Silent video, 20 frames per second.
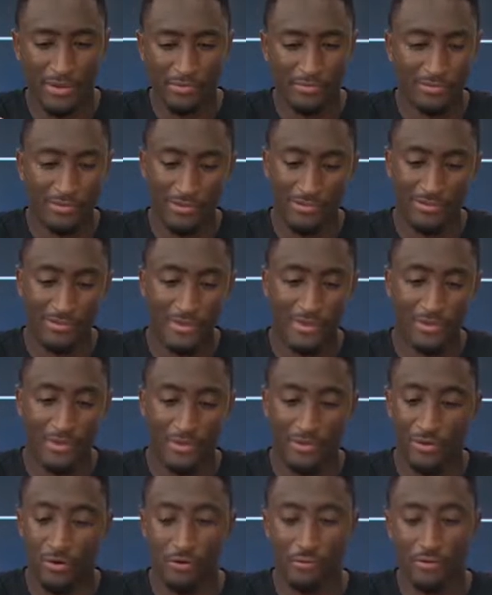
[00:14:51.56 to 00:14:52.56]
bezels this thin
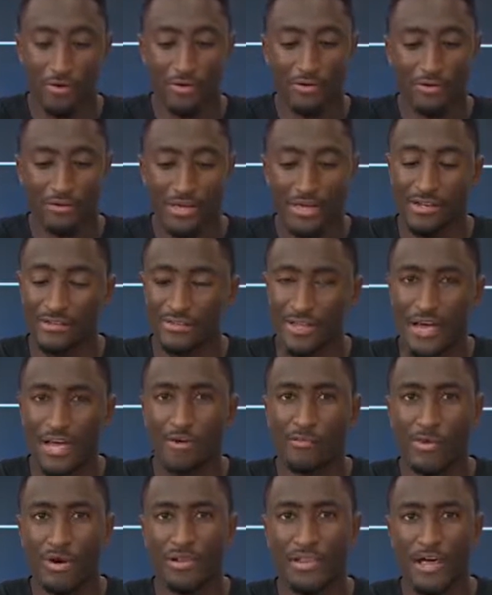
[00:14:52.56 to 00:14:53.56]
and the overall design, it's
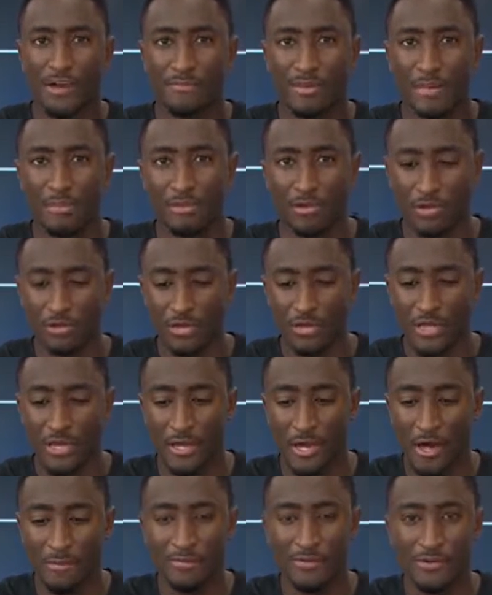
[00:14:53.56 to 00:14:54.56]
kind of what a lot of people are
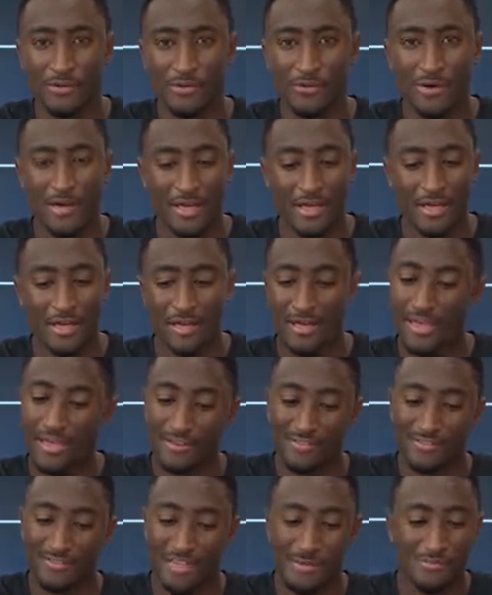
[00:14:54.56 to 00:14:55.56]
looking up to.
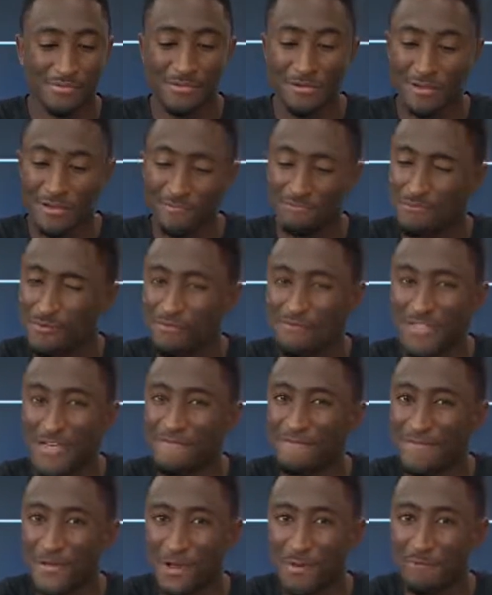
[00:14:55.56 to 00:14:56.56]
Again, if Samsung could move
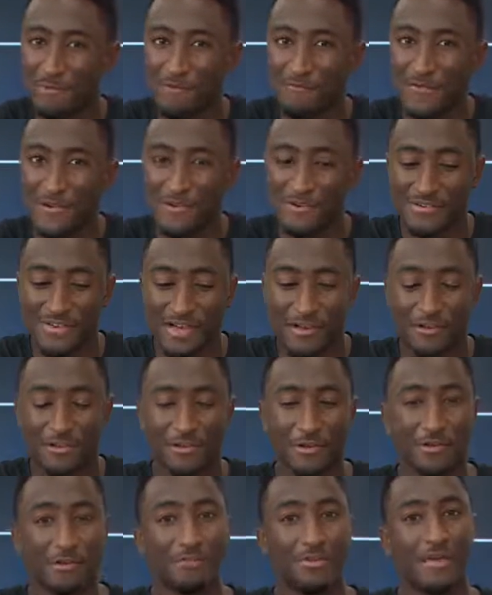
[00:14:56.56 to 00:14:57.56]
that fingerprint reader down a
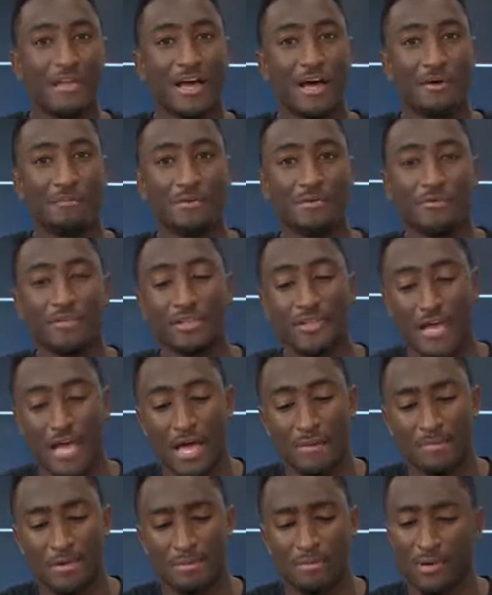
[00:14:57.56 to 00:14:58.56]
little bit, I'd be really
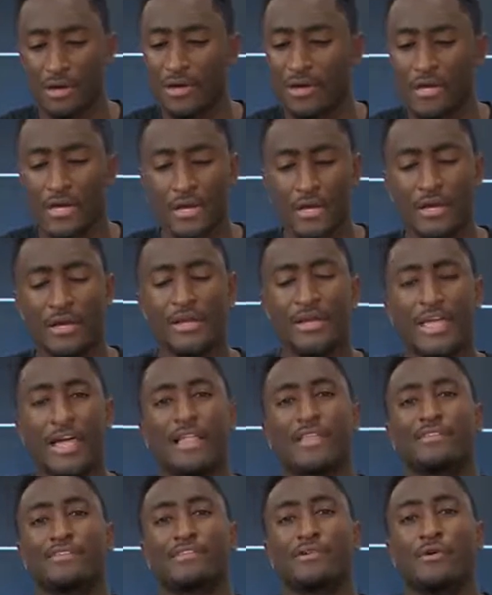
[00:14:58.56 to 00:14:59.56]
happy, but
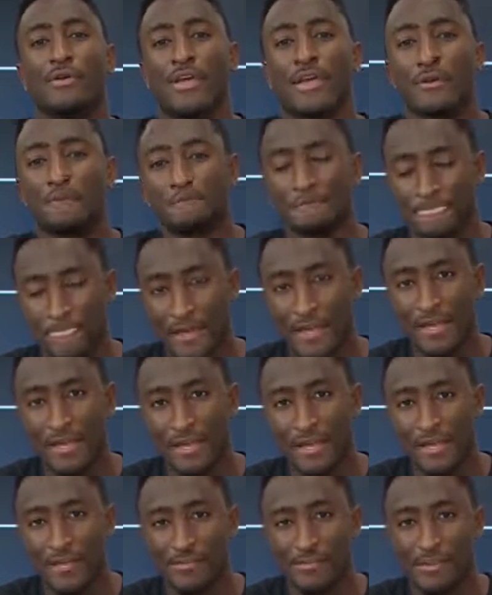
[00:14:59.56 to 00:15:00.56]
Galaxy Note 8
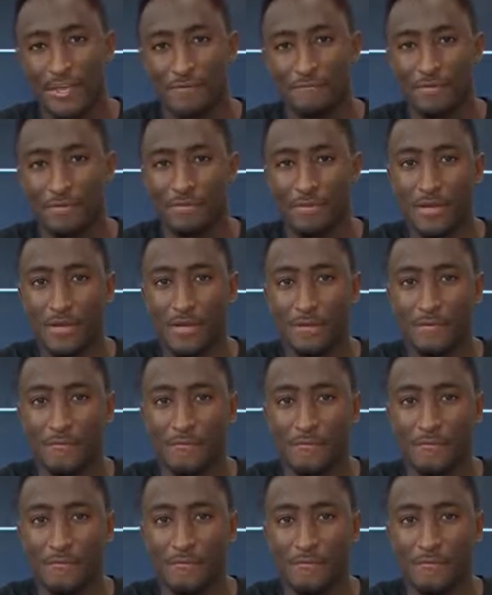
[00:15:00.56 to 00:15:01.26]
is the MVP.